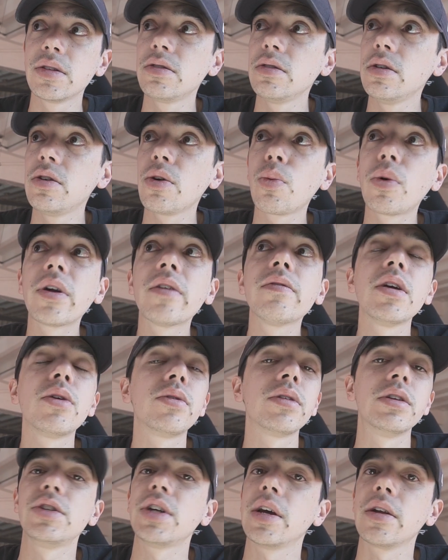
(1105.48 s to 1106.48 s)
you're one of the
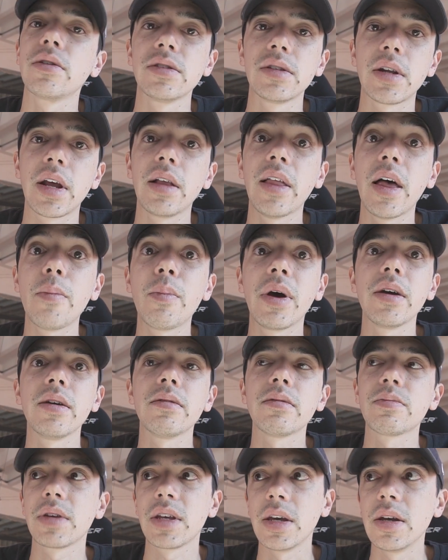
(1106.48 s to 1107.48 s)
only channels that I let
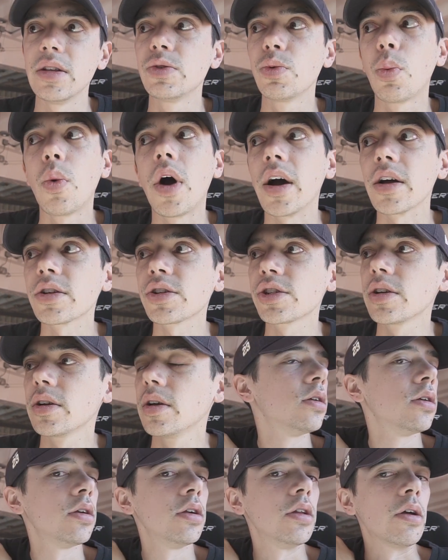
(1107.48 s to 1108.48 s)
my kids watch.
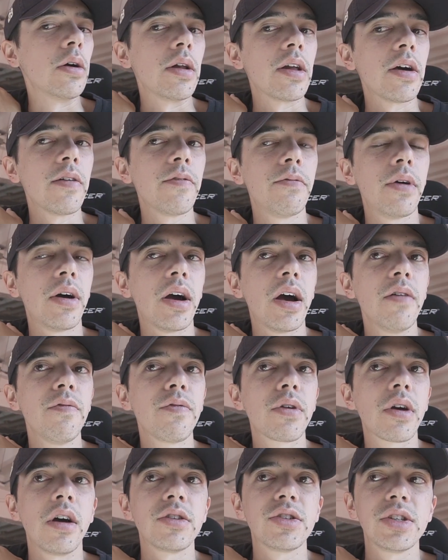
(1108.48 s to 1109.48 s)
You know, and
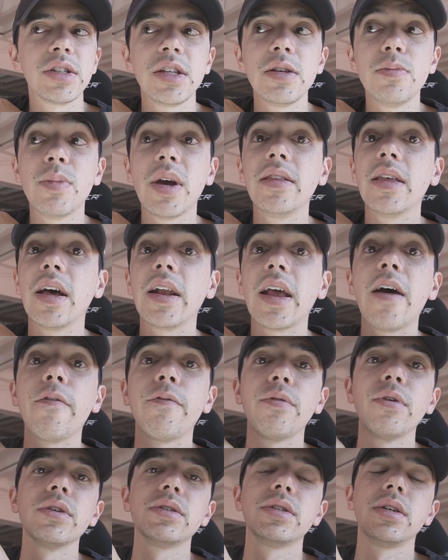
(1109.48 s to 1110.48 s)
I've consciously made that
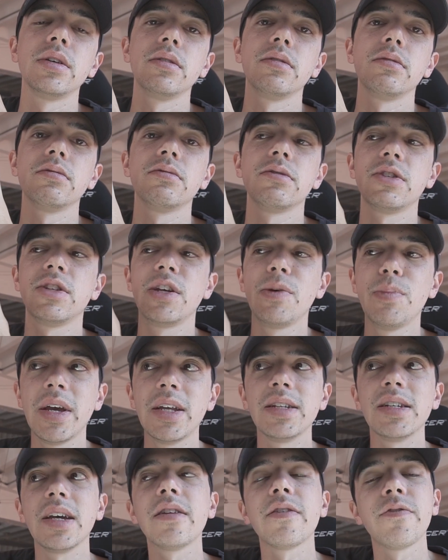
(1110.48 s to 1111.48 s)
effort to
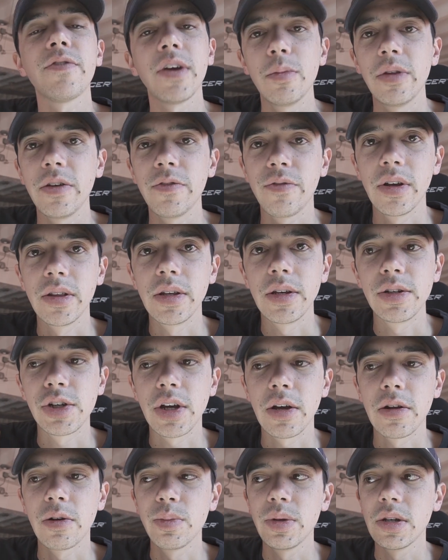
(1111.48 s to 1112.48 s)
maintain a family-friendly
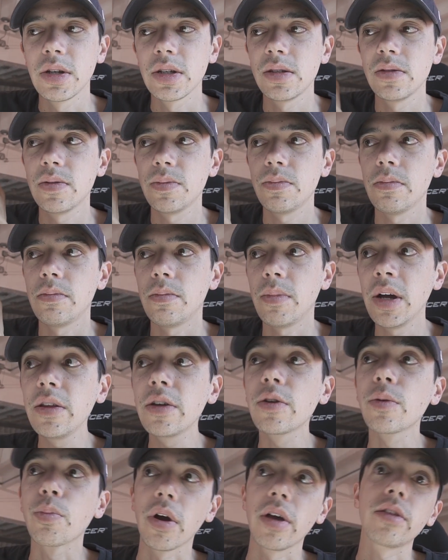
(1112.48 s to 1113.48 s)
channel, because my
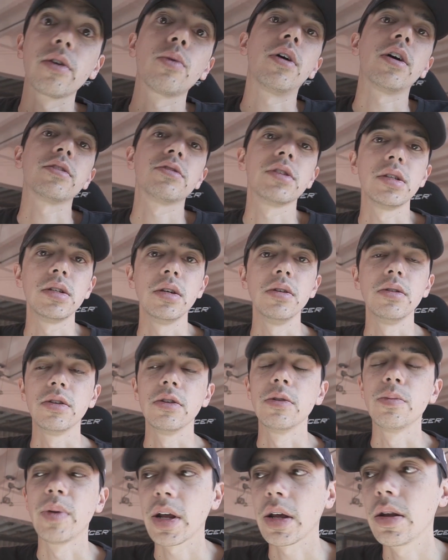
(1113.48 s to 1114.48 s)
little brother watches
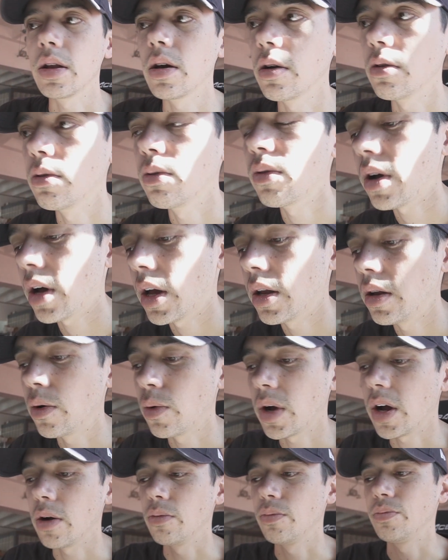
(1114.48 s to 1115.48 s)
YouTube, and I know
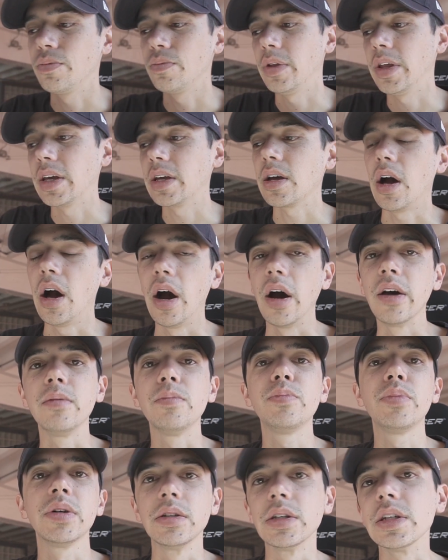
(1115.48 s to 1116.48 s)
how, like,
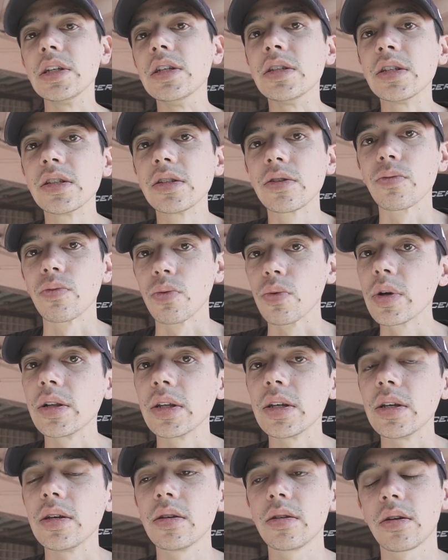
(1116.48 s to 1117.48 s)
unpoliced,
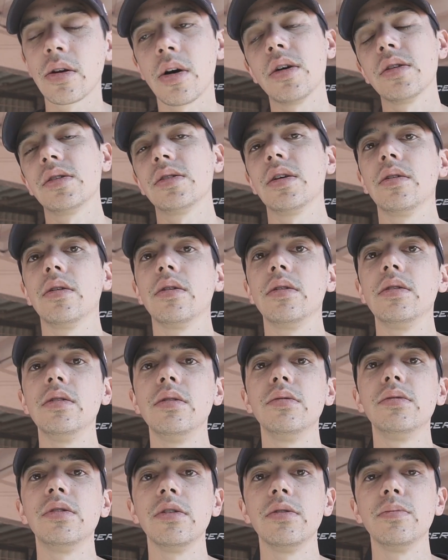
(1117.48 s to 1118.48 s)
really, content on
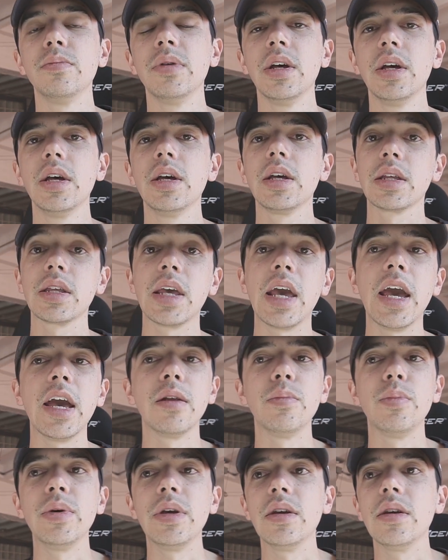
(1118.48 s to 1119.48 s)
YouTube
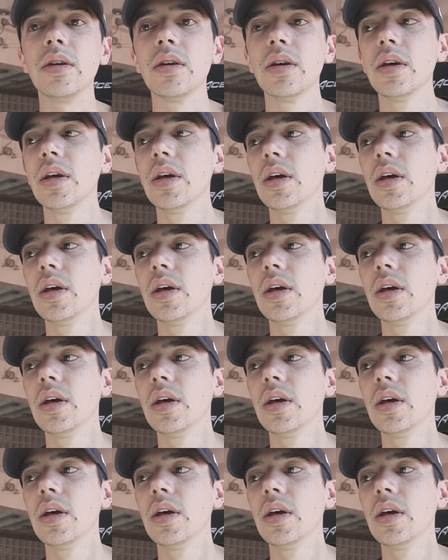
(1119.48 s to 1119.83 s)
can be,